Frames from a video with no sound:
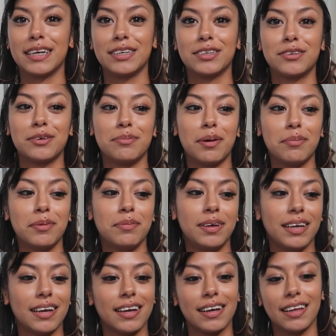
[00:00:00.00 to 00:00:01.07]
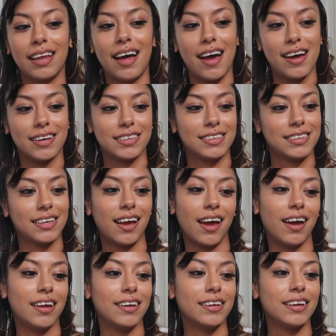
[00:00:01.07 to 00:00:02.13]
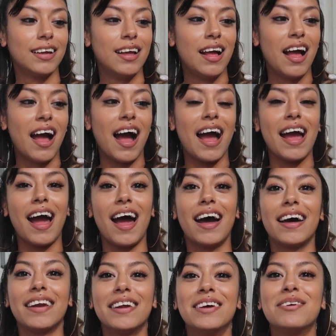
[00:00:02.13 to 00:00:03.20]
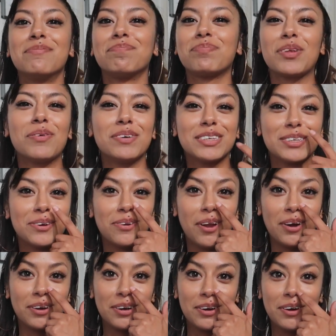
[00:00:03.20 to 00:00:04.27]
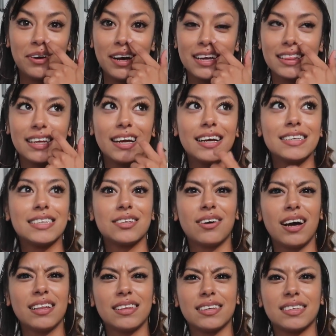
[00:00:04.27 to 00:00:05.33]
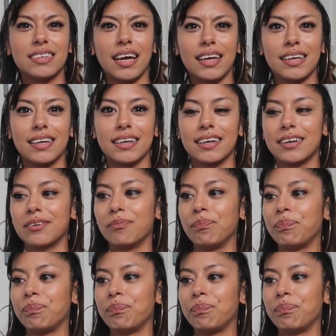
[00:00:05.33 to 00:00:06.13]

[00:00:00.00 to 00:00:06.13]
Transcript: I just remember being in class, and I had it was so long ago. I think I still had the sidekick.